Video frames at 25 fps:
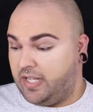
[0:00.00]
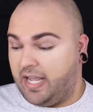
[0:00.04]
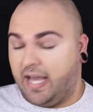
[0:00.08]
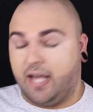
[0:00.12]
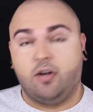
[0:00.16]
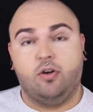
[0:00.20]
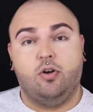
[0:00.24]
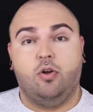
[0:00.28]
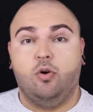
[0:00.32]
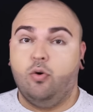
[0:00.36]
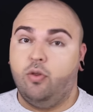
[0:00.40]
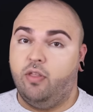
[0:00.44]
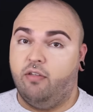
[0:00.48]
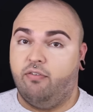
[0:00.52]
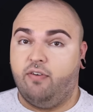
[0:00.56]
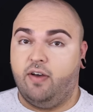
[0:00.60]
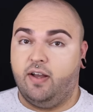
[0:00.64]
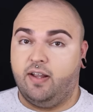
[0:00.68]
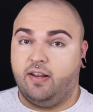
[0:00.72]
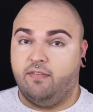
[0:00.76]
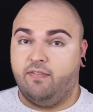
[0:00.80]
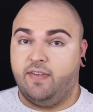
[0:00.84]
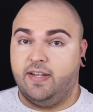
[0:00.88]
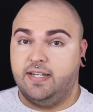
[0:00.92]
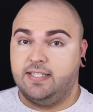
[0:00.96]
I don't know who the
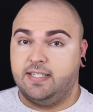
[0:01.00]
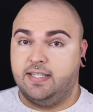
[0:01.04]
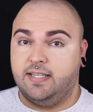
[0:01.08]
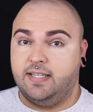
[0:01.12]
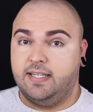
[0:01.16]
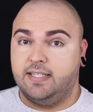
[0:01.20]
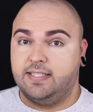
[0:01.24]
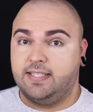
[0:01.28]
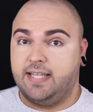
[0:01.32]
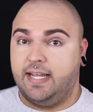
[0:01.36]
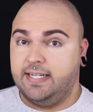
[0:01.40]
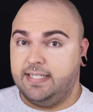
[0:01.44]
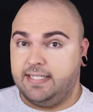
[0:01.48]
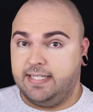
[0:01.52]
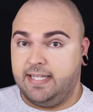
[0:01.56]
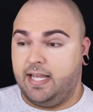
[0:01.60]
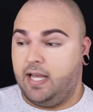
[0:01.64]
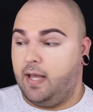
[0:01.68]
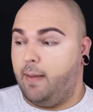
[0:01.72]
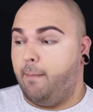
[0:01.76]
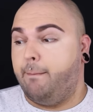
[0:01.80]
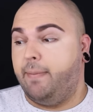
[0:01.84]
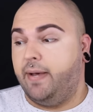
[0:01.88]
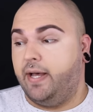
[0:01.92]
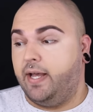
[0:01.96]
fuck invented this
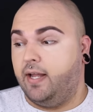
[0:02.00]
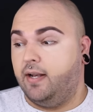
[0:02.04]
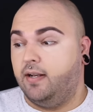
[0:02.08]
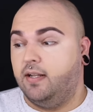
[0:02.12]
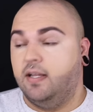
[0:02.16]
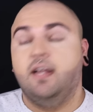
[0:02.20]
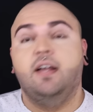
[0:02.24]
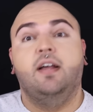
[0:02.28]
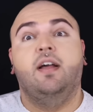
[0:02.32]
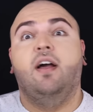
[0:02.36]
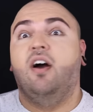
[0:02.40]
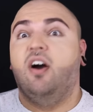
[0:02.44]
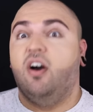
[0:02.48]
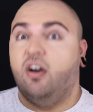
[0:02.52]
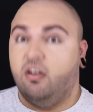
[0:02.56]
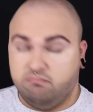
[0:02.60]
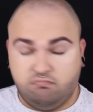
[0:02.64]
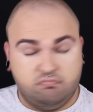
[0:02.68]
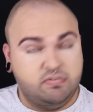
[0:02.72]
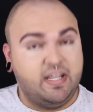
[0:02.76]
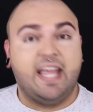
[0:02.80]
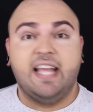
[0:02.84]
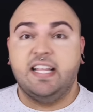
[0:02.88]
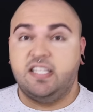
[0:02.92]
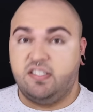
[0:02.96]
idea, but
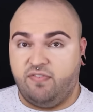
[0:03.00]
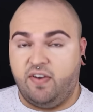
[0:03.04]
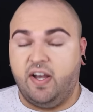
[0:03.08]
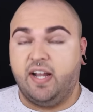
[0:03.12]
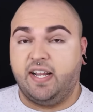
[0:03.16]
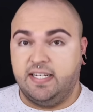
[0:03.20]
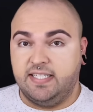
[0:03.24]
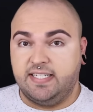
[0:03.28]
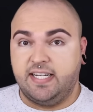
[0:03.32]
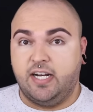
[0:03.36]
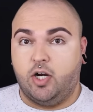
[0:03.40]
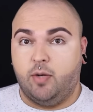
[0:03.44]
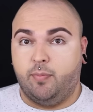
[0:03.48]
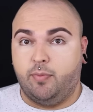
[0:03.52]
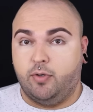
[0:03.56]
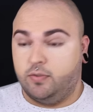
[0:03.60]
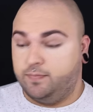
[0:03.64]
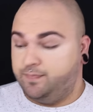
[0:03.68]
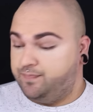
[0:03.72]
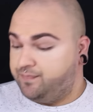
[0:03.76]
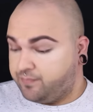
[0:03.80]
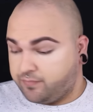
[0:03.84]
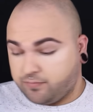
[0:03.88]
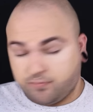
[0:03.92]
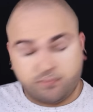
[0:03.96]
it's fucking
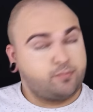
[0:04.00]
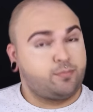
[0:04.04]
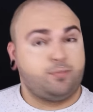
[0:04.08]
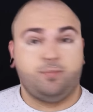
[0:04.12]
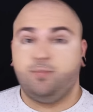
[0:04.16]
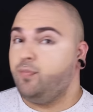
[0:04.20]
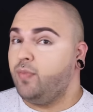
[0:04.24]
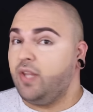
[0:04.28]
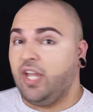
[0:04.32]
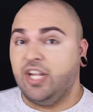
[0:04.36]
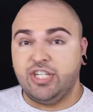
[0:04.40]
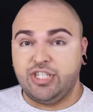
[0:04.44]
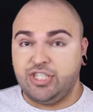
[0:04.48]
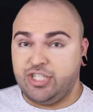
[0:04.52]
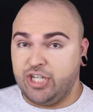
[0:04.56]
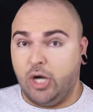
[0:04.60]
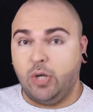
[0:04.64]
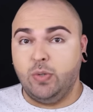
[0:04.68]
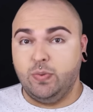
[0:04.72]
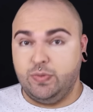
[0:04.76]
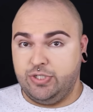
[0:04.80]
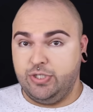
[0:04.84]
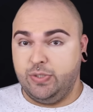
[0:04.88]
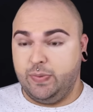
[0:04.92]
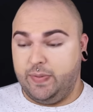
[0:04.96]
terrible
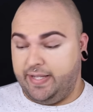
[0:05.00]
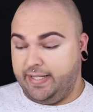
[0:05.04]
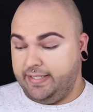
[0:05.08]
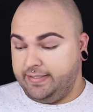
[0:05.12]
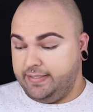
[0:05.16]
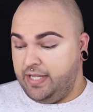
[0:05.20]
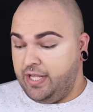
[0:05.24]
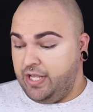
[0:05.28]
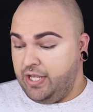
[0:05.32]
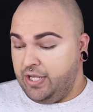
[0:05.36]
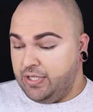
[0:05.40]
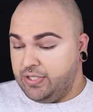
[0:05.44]
don't do it.